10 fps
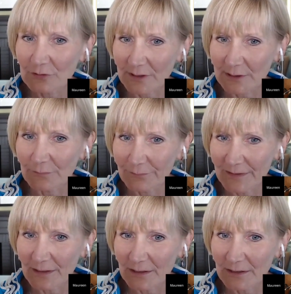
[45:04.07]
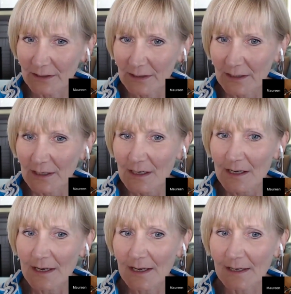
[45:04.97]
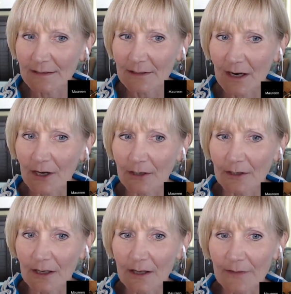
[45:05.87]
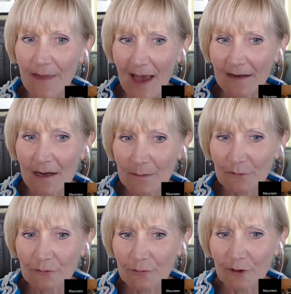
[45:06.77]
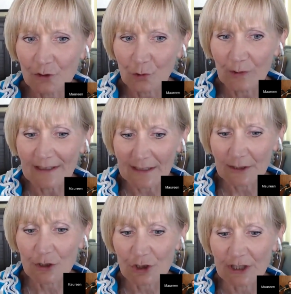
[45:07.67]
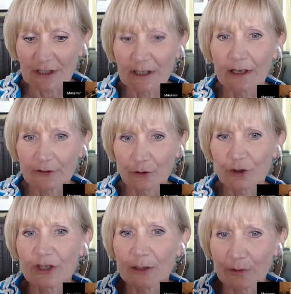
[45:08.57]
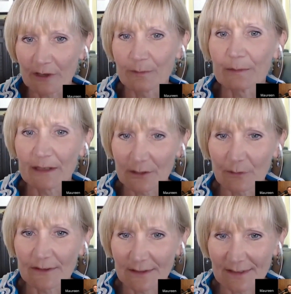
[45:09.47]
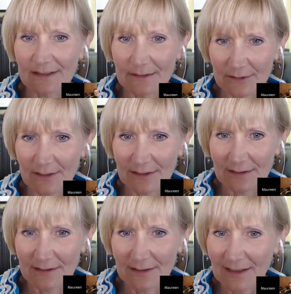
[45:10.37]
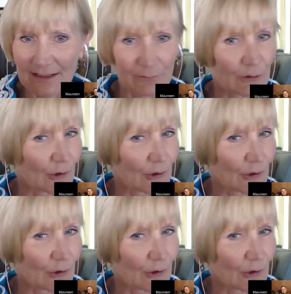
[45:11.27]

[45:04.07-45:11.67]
to let you fail, and are that comes from the joint energy associated with commitment to what success looks like. And if mm.